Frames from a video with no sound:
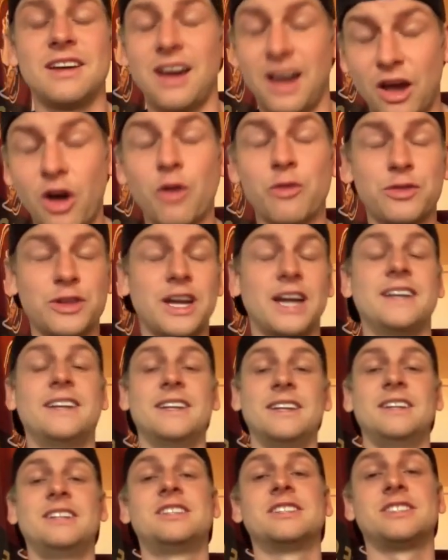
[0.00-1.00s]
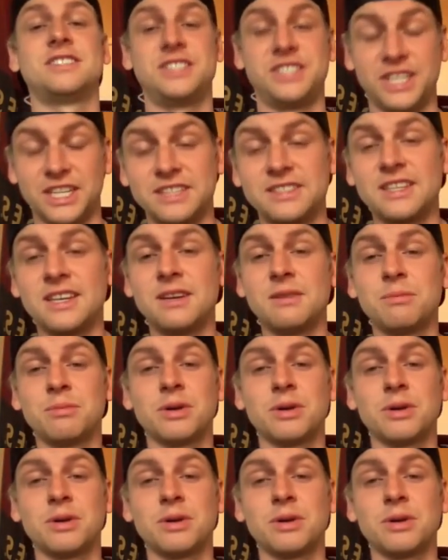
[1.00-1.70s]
I hopefully I didn't just jinx it,